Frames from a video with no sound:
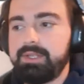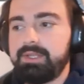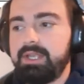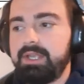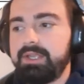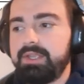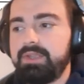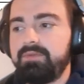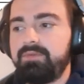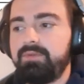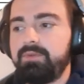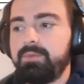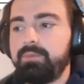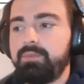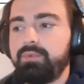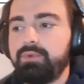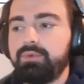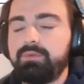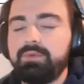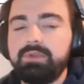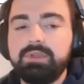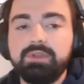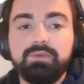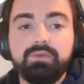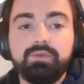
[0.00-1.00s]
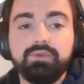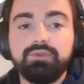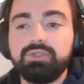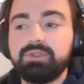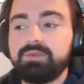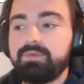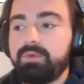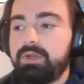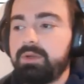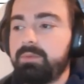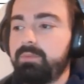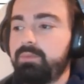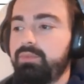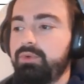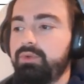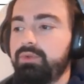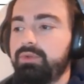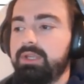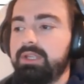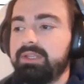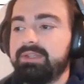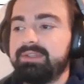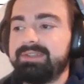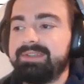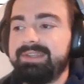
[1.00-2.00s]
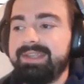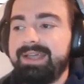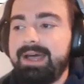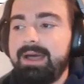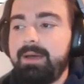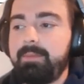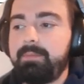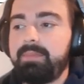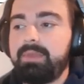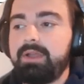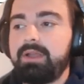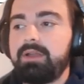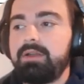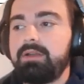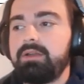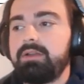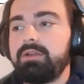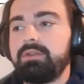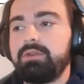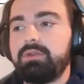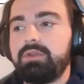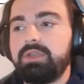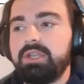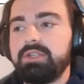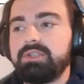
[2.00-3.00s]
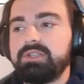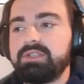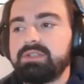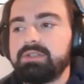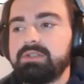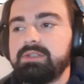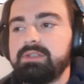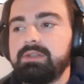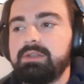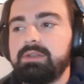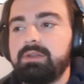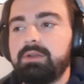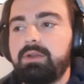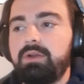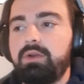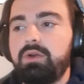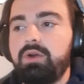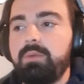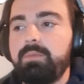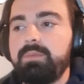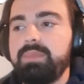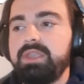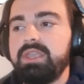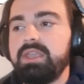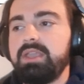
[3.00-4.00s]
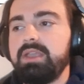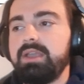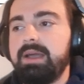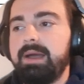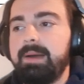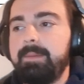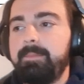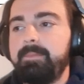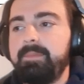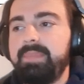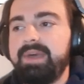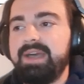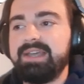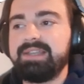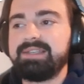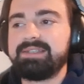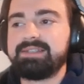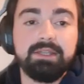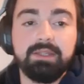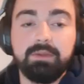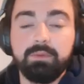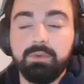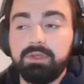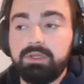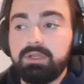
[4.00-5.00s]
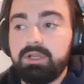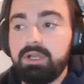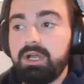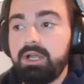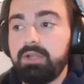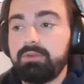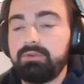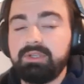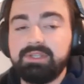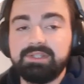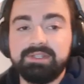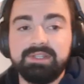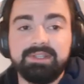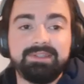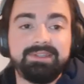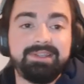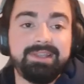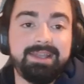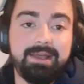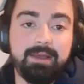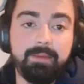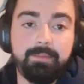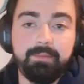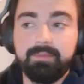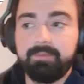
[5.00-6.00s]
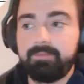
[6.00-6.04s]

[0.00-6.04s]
Like if you just want to put a tab, you can just copy and paste. It will count as a tab.